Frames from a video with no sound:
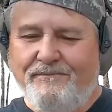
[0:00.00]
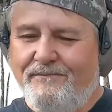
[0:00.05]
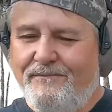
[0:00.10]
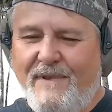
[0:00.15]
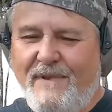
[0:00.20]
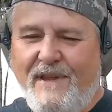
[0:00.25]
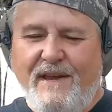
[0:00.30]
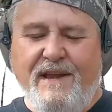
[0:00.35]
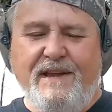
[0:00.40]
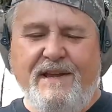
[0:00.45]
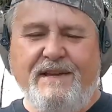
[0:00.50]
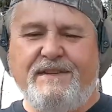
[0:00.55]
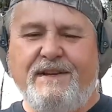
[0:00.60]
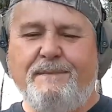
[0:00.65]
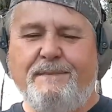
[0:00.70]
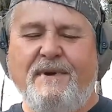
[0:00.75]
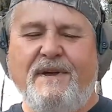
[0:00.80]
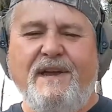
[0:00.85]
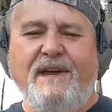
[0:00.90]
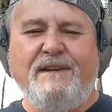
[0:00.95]
Easy
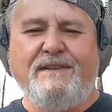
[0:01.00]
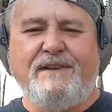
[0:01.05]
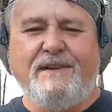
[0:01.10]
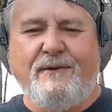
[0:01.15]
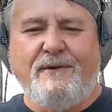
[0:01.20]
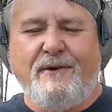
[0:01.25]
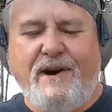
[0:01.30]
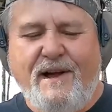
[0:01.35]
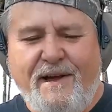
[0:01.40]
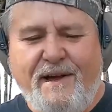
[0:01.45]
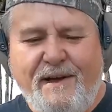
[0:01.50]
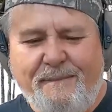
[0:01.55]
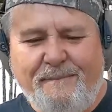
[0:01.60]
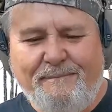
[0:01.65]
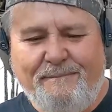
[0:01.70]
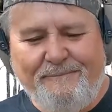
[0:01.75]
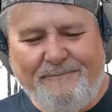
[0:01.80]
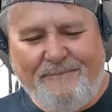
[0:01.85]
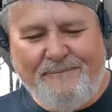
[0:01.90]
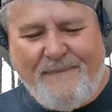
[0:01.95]
peasy, right?
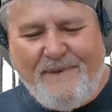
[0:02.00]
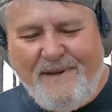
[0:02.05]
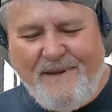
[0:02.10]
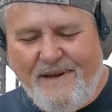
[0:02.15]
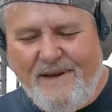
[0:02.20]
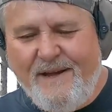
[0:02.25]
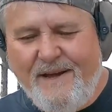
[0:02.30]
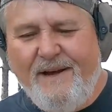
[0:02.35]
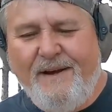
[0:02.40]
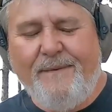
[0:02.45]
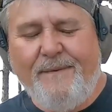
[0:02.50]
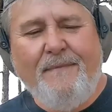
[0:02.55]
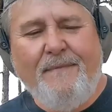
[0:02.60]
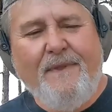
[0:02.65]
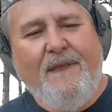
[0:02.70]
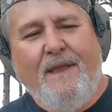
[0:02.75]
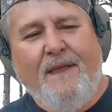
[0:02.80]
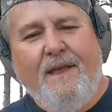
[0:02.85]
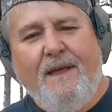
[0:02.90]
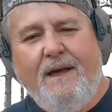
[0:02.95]
Yeah.
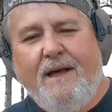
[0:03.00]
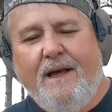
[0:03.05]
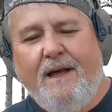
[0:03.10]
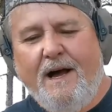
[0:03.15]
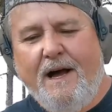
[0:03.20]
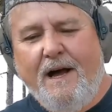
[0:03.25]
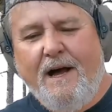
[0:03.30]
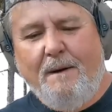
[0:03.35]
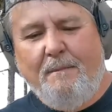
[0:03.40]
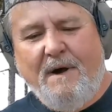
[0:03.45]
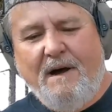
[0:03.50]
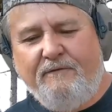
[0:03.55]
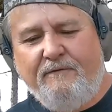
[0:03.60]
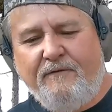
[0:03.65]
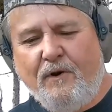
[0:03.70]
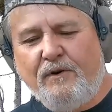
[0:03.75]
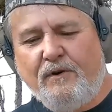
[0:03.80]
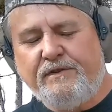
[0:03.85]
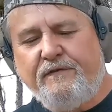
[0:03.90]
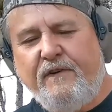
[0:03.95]
My
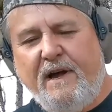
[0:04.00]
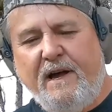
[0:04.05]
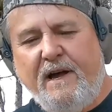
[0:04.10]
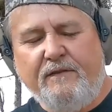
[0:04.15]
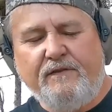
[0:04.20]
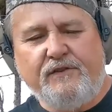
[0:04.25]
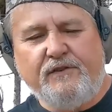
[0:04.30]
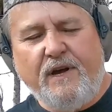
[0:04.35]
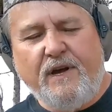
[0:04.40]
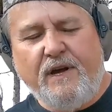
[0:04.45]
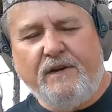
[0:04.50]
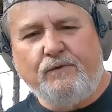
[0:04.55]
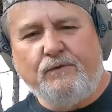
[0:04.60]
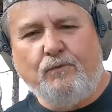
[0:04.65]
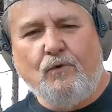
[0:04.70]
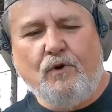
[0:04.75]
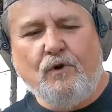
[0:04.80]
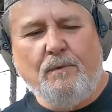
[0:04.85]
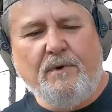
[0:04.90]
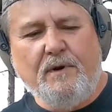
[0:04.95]
first 5 shots,
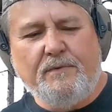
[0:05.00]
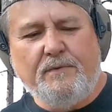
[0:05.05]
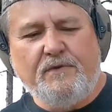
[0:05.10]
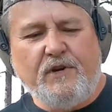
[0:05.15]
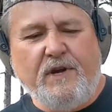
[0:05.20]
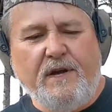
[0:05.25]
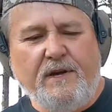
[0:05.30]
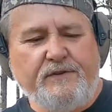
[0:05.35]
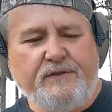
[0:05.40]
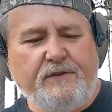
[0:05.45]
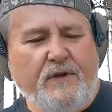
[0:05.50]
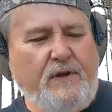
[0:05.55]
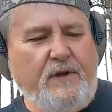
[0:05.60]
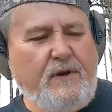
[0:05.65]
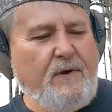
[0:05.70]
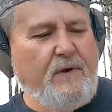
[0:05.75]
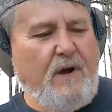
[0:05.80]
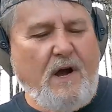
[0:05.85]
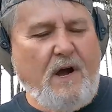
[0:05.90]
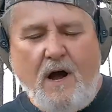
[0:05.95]
warm-up shots on it,
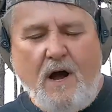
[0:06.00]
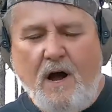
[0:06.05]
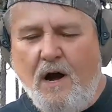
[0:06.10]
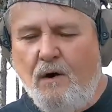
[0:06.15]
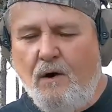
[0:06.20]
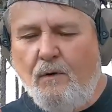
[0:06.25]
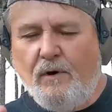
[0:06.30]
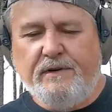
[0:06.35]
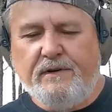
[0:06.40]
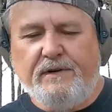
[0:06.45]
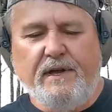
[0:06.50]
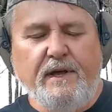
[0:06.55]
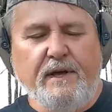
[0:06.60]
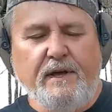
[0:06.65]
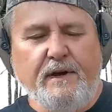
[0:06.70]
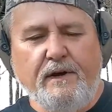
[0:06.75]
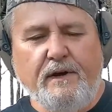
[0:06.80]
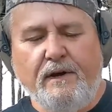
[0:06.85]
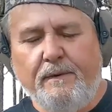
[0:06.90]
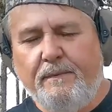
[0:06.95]
all were dead
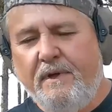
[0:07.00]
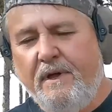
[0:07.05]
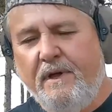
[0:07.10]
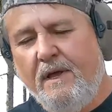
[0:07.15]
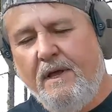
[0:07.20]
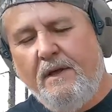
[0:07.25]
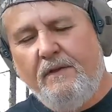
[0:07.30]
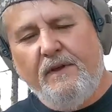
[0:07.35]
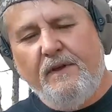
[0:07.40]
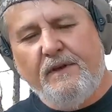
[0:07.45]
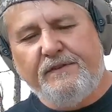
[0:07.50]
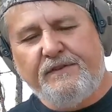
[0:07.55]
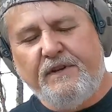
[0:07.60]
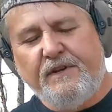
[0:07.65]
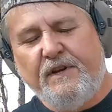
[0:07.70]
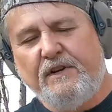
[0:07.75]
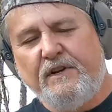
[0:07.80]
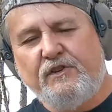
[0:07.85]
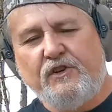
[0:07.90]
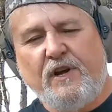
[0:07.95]
up. The 6th
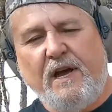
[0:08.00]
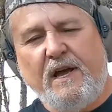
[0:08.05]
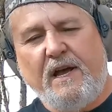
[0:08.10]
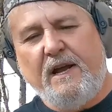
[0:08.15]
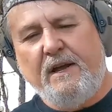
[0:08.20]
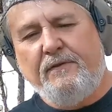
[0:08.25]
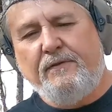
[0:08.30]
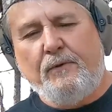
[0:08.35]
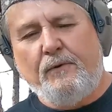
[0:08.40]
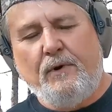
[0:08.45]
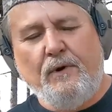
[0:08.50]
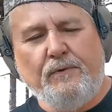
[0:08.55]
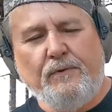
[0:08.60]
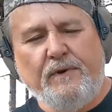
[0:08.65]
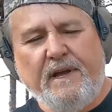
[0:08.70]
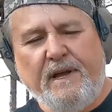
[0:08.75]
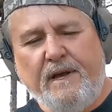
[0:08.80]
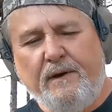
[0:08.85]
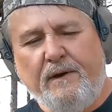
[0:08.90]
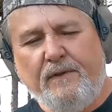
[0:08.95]
shot I throw
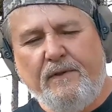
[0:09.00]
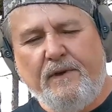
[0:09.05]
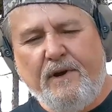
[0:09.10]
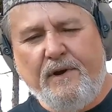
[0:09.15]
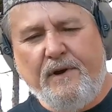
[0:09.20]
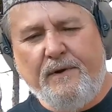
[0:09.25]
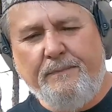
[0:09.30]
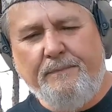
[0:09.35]
down there